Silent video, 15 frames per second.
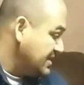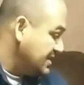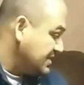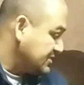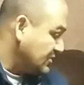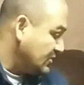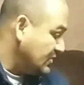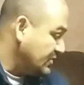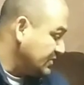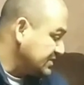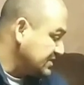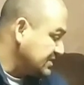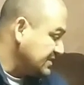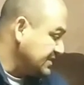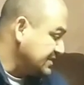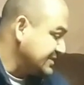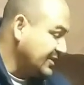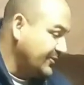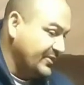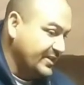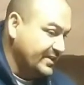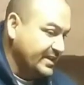So it's
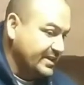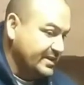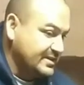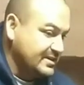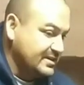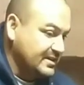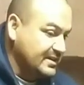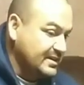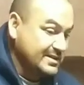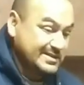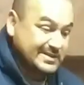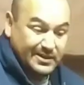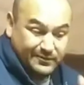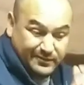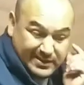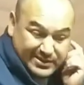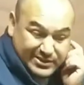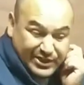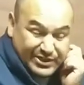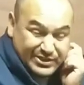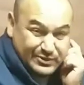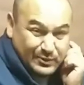something that has definitely
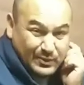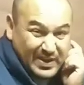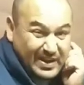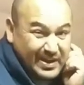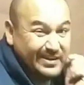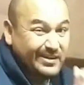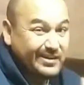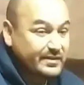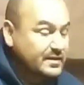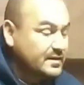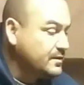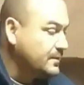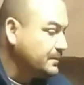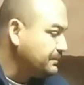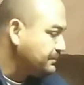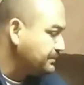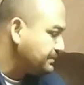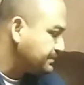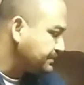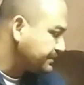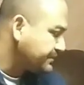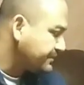changed the way I hunt
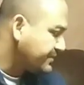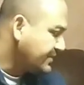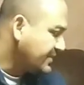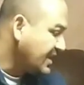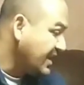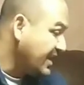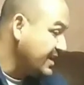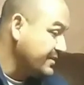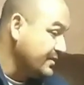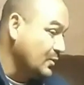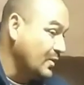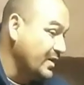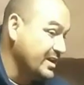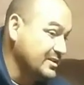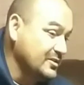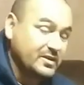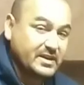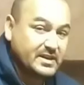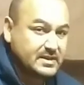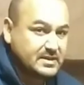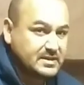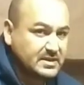and the way I look
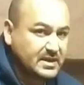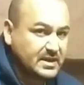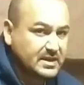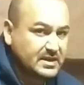at